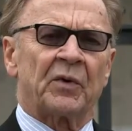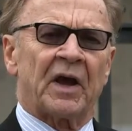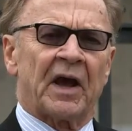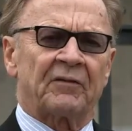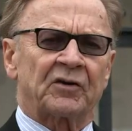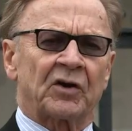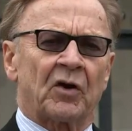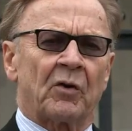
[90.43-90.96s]
we
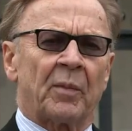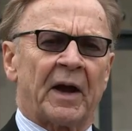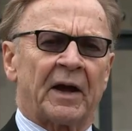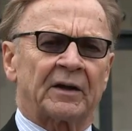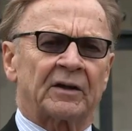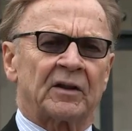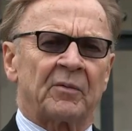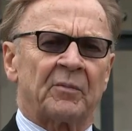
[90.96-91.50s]
have to go
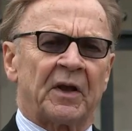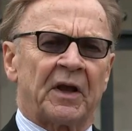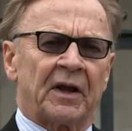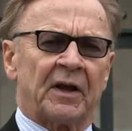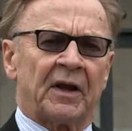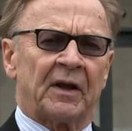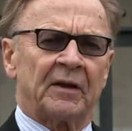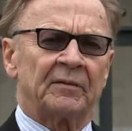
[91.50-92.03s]
back to the
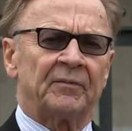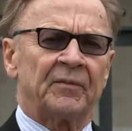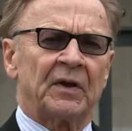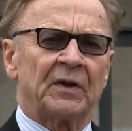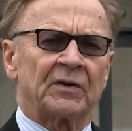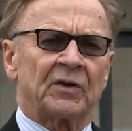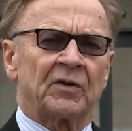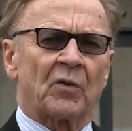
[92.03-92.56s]
beginning,
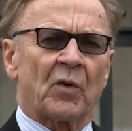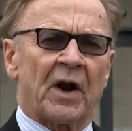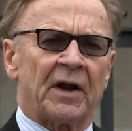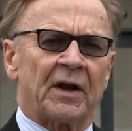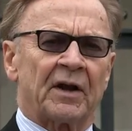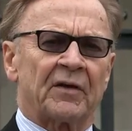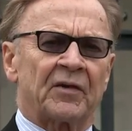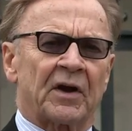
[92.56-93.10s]
to the
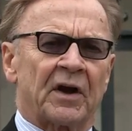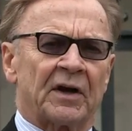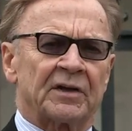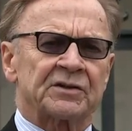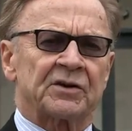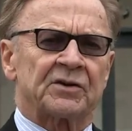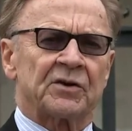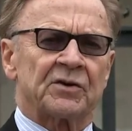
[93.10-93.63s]
writing of the
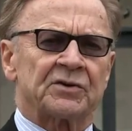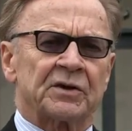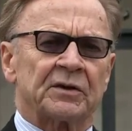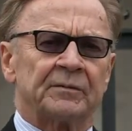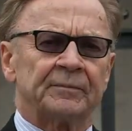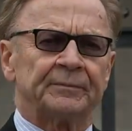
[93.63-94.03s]
Constitution.